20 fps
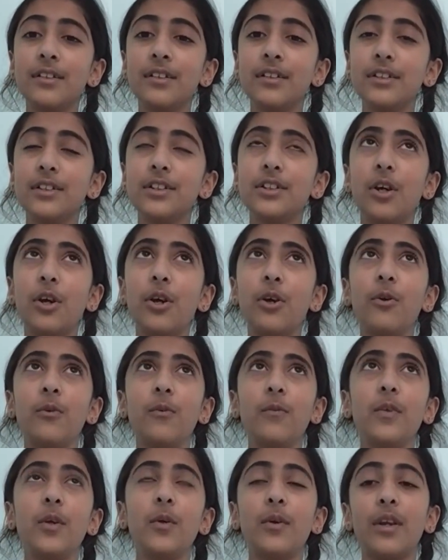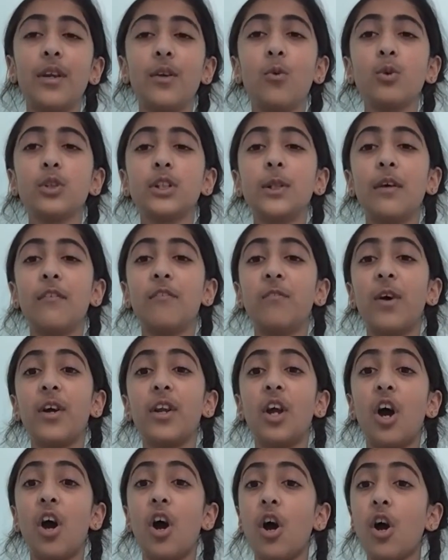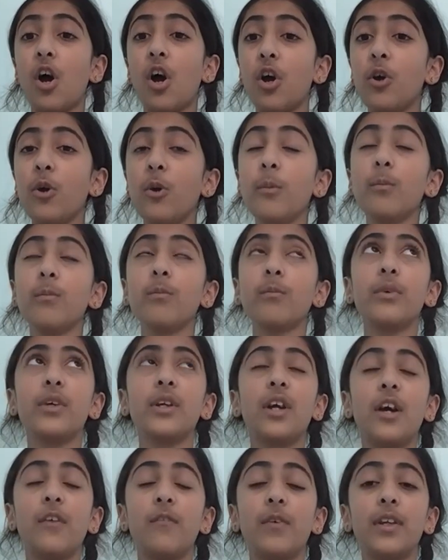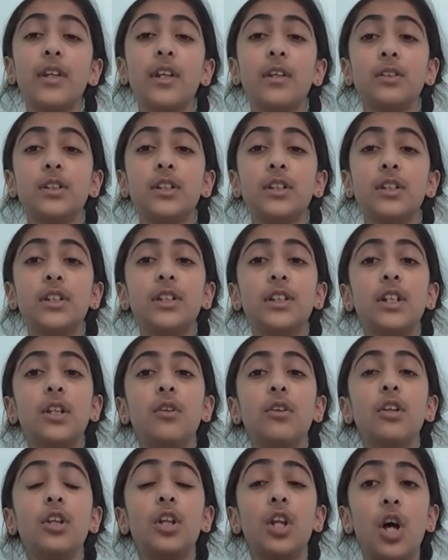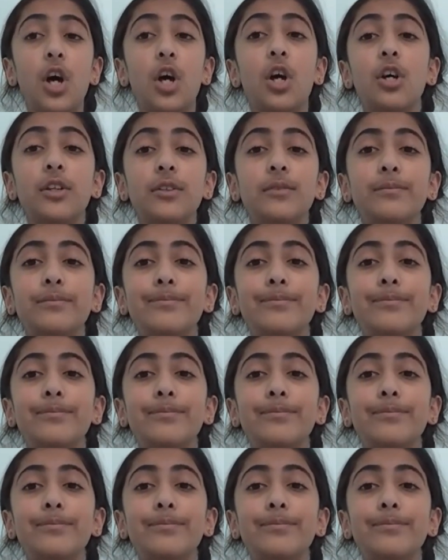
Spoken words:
So you can also have fun at home, but I think you should still learn.